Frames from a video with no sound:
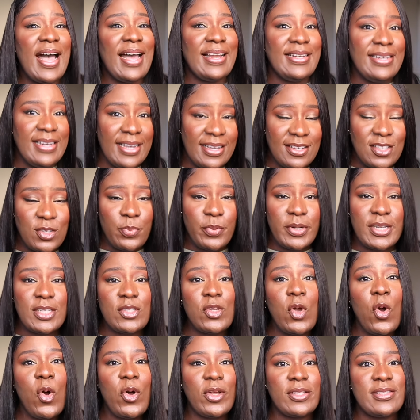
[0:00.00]

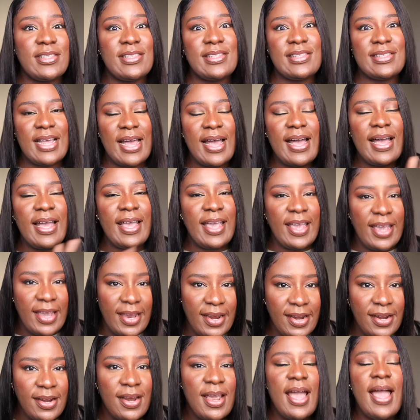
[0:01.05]
AliExpress Hot Star
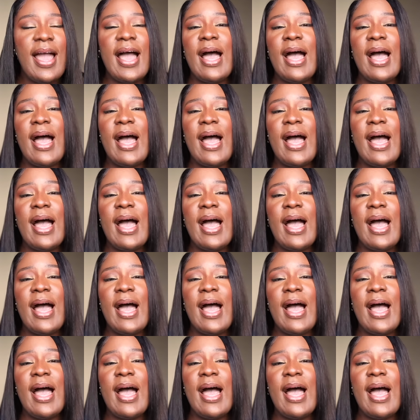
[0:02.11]
Hair.